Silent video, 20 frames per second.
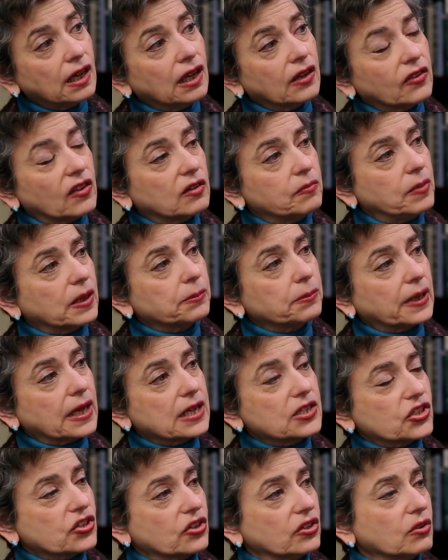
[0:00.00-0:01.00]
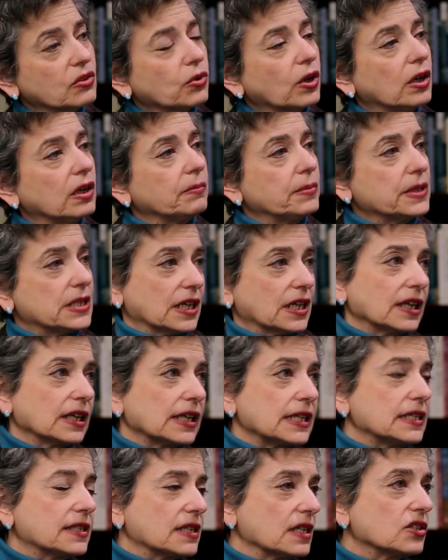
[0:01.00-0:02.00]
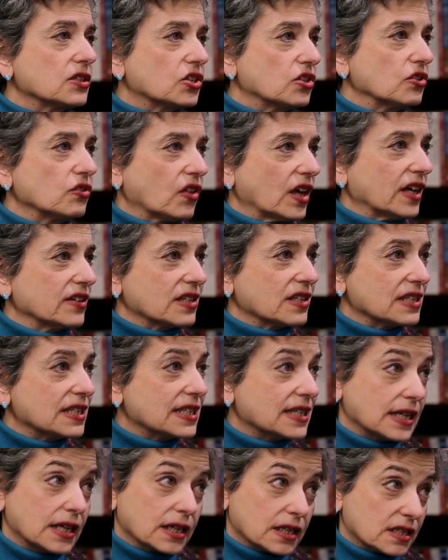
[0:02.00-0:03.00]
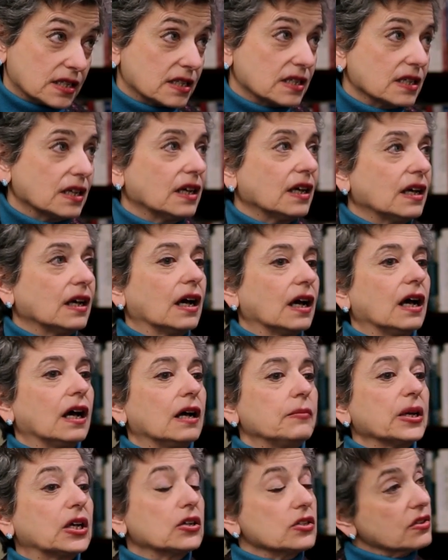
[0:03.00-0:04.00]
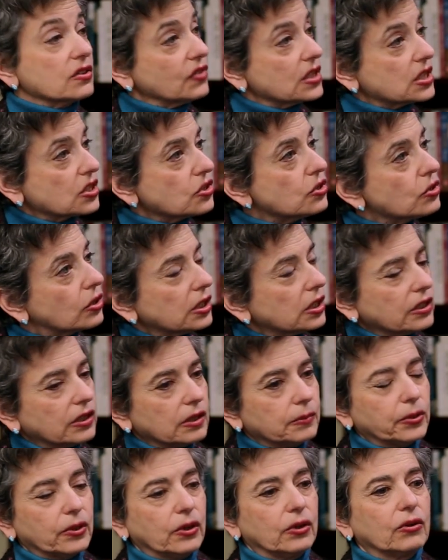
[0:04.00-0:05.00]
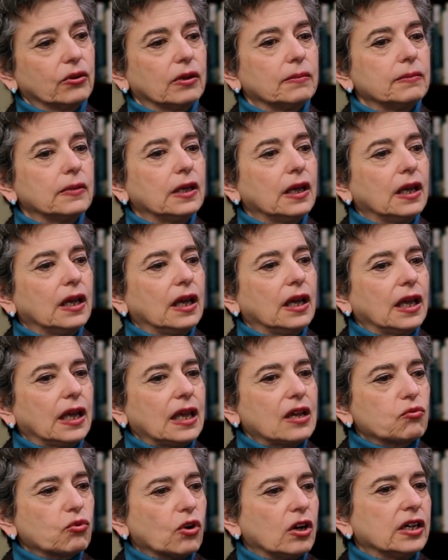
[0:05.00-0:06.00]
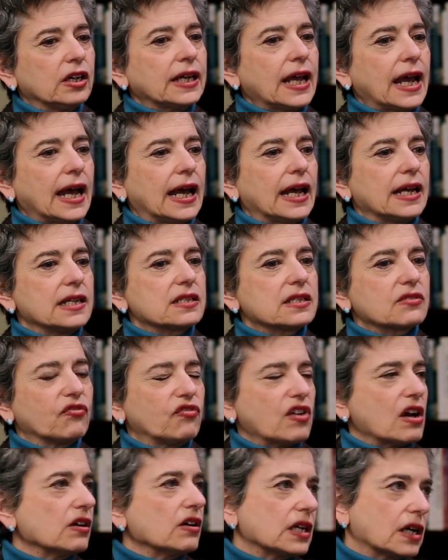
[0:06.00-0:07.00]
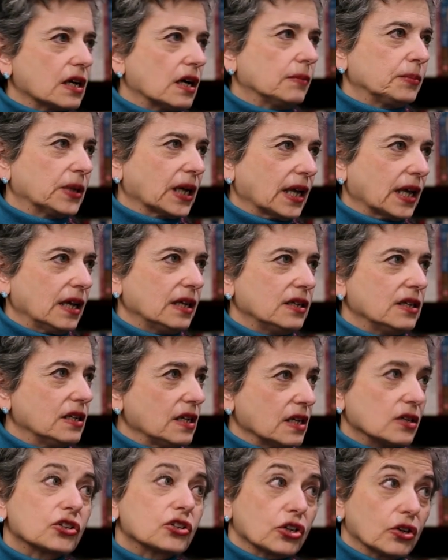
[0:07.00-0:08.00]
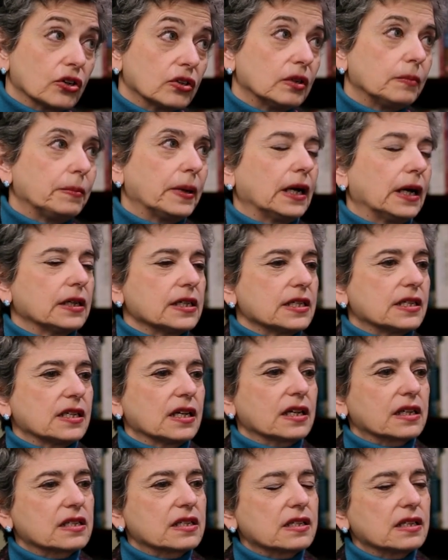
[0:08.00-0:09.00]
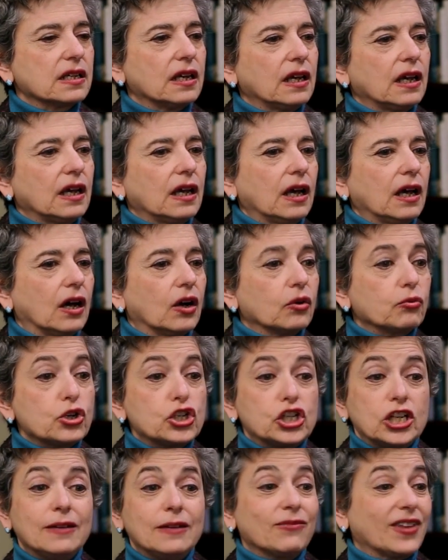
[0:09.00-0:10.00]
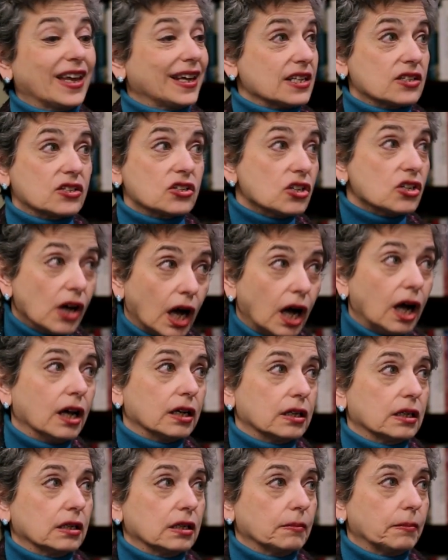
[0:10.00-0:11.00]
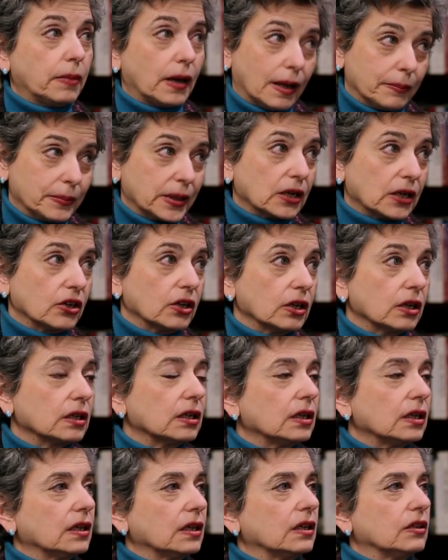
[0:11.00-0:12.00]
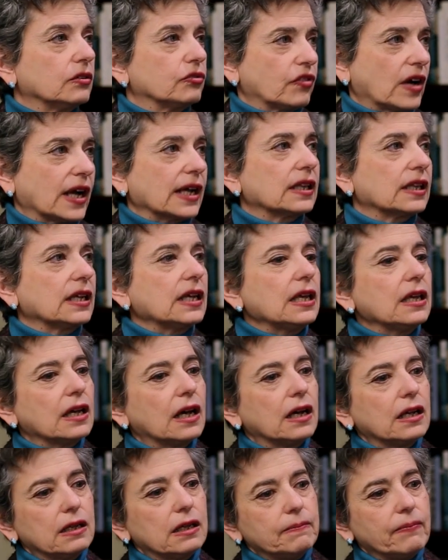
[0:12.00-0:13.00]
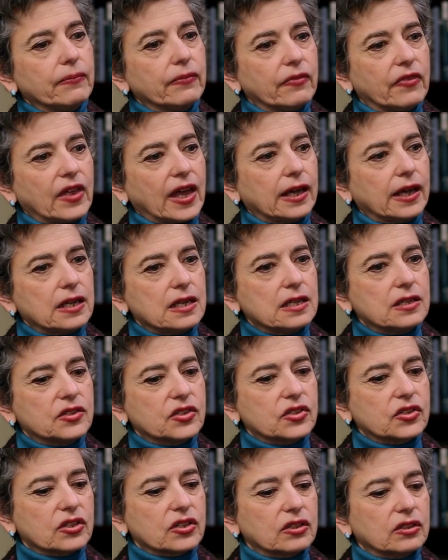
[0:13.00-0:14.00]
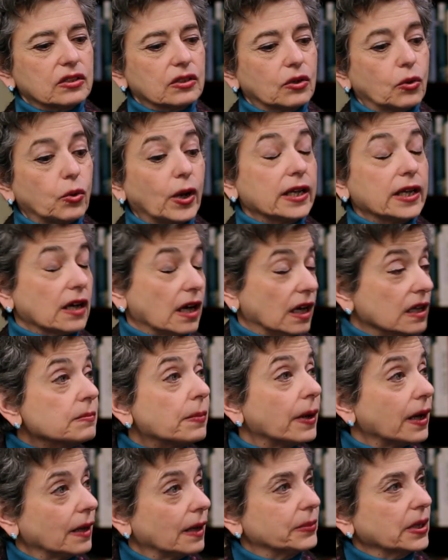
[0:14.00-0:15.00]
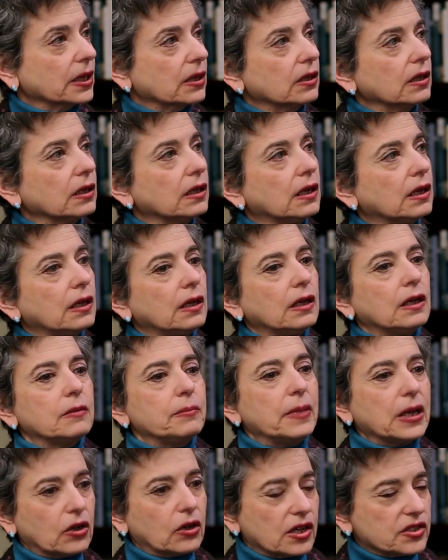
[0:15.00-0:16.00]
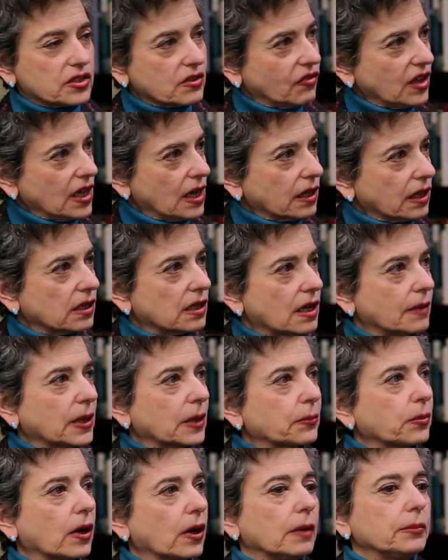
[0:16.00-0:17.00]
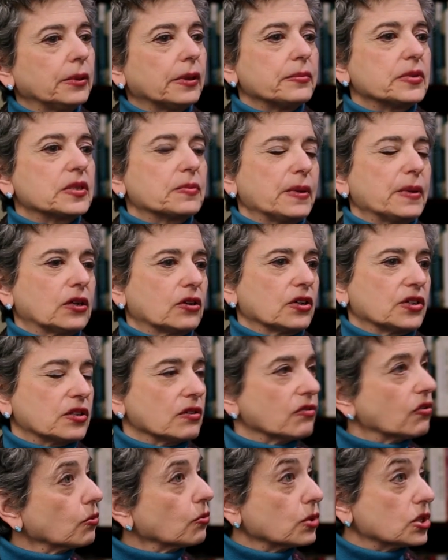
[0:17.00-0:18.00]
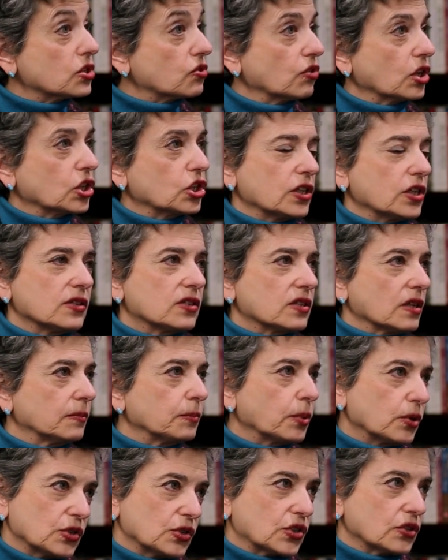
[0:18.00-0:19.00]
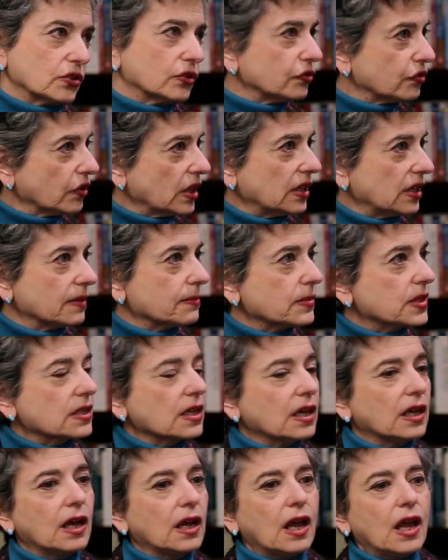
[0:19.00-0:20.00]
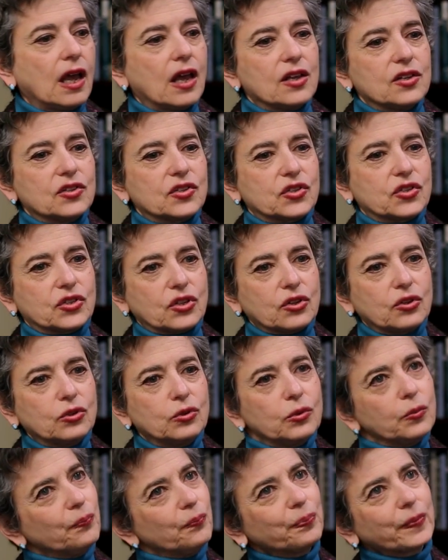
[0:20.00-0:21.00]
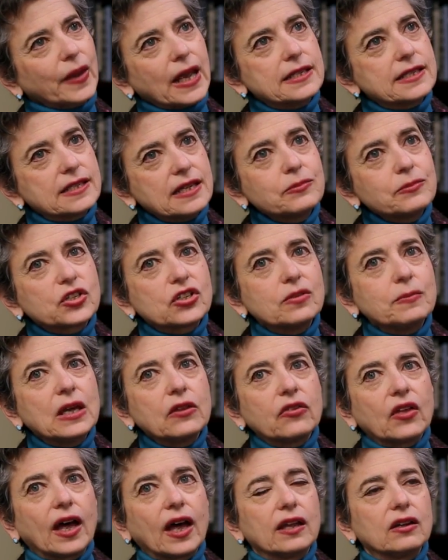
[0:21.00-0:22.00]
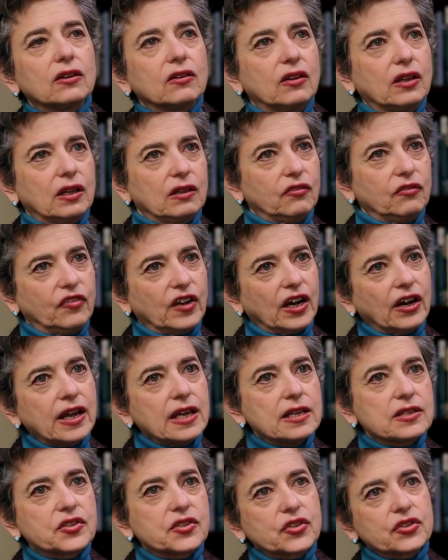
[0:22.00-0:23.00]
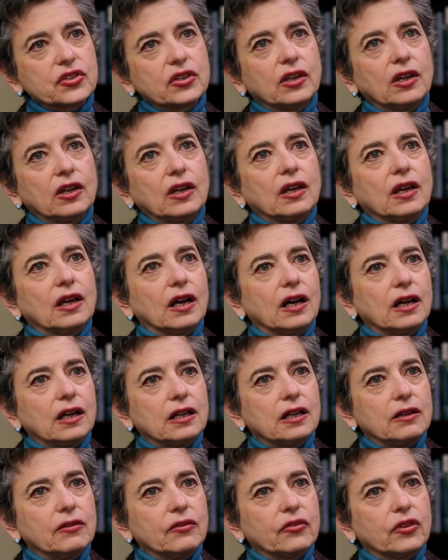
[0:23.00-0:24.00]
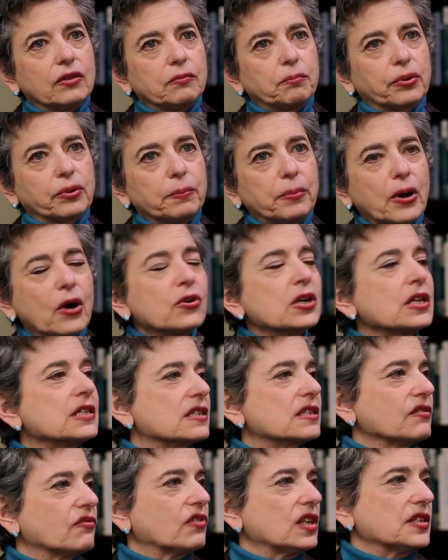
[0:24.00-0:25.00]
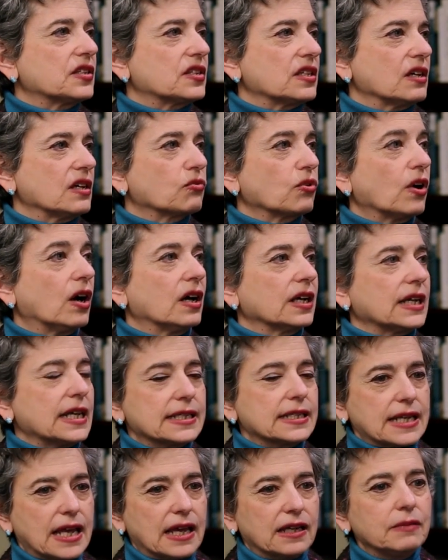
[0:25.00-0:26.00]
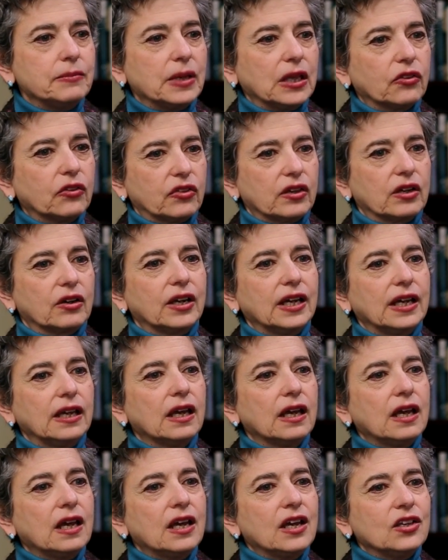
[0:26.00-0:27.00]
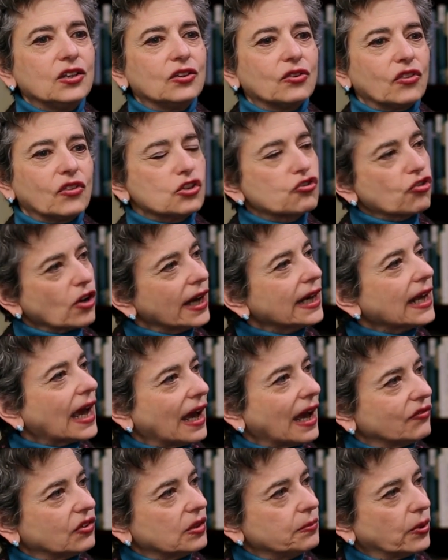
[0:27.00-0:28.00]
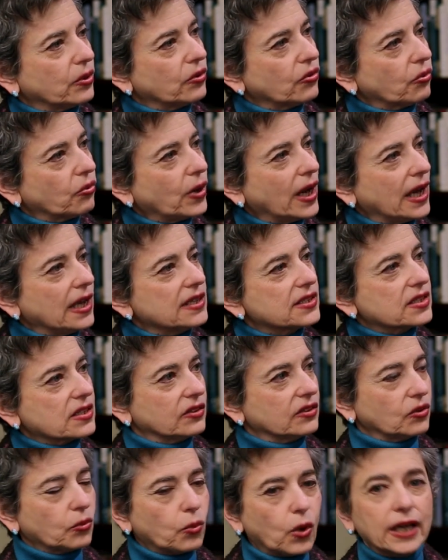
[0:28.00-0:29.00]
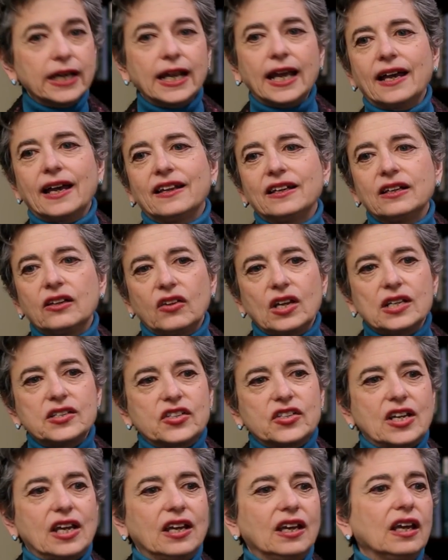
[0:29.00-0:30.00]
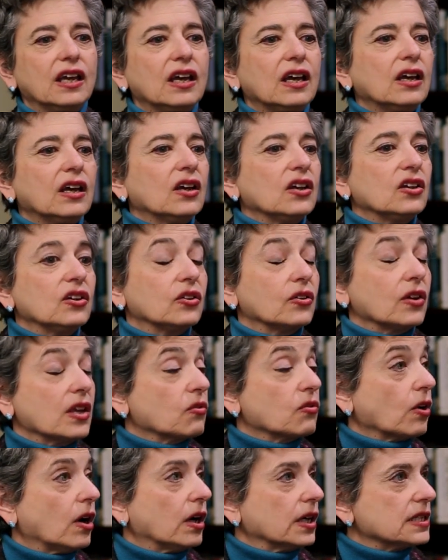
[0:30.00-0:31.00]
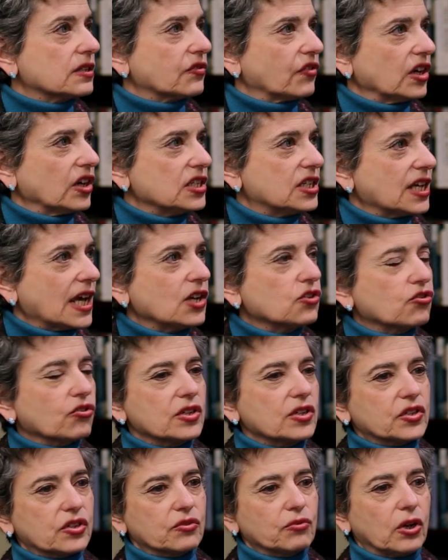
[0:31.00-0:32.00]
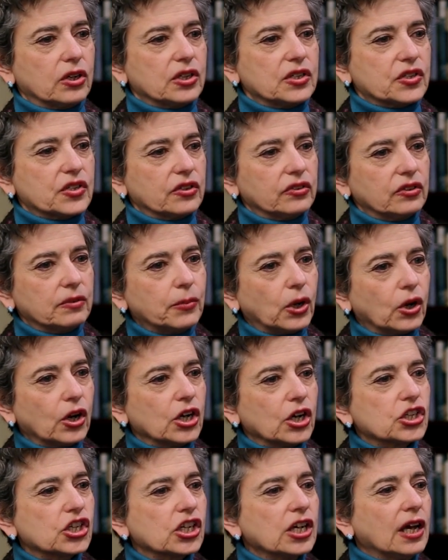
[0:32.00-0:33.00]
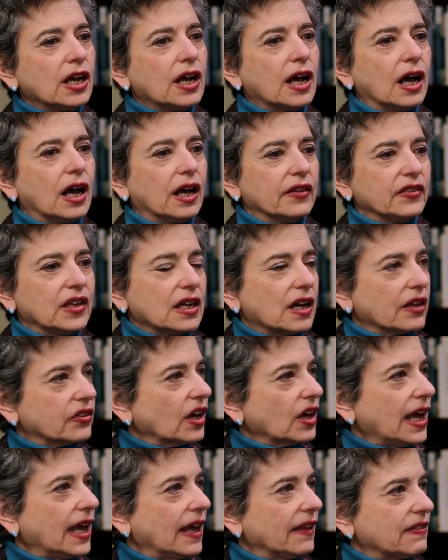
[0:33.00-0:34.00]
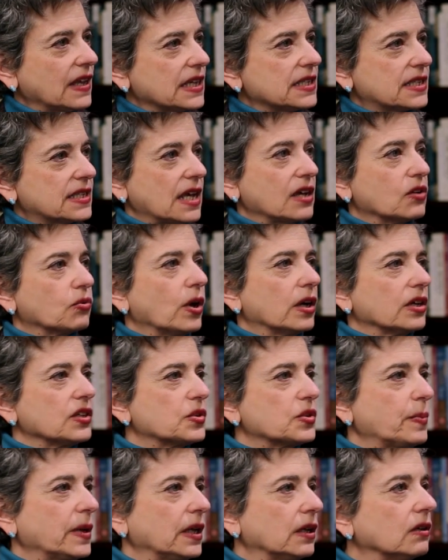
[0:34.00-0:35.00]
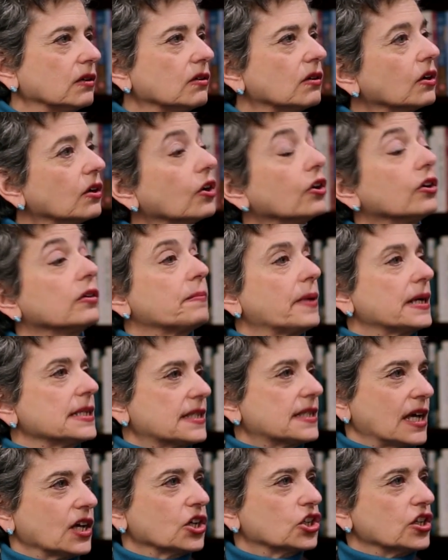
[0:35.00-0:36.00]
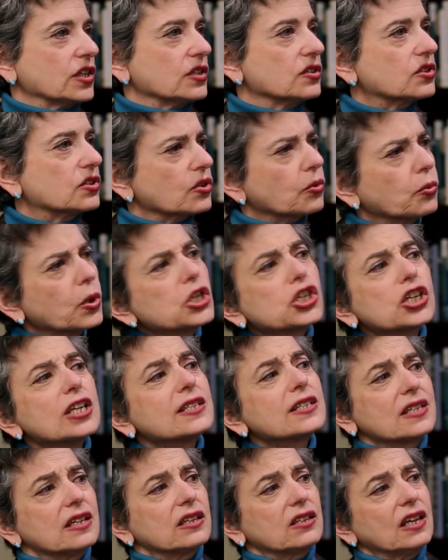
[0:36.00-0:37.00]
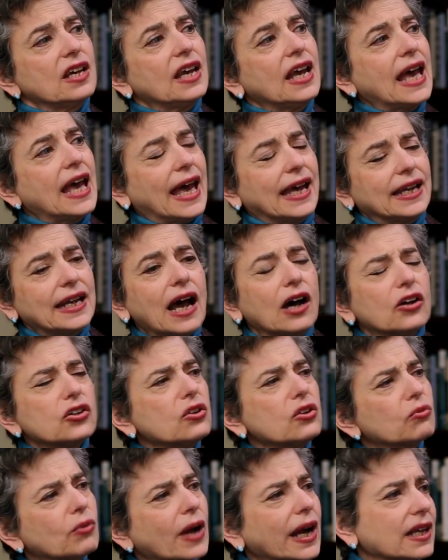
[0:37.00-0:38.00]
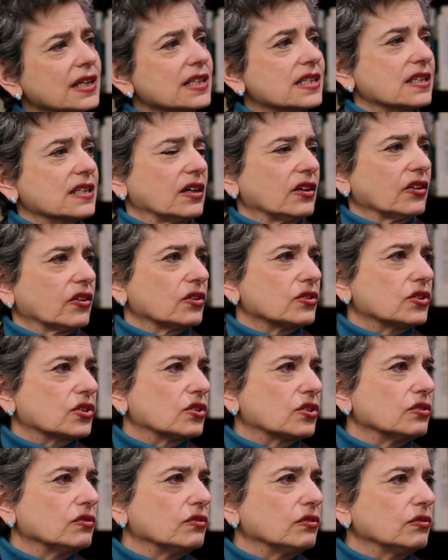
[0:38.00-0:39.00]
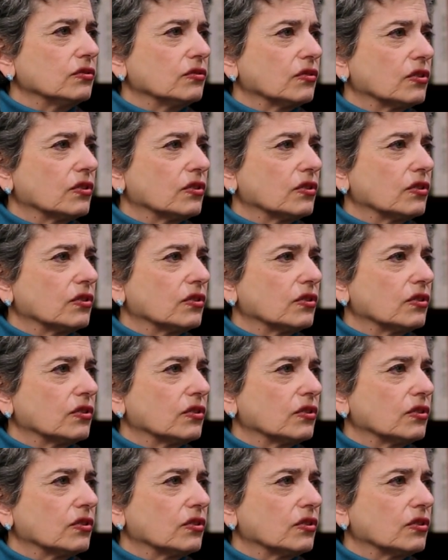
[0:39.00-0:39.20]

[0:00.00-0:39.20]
that have been placed on Iran, particularly since 2006, because of its nuclear program. Iran has very complicated internal politics, a regime that is not popular, frankly, that is quite unpopular because of the economic problems, because of the restrictions on personal freedoms. So it seems to me that various the proponents of this Iran as enemy theory, you know, they try to have it both ways. On the one hand, they say, you know, Iran is very dangerous, Iran is on the march. On the other hand, they say Iran has been hurt by sanctions. So which is it? And how do you reconcile those two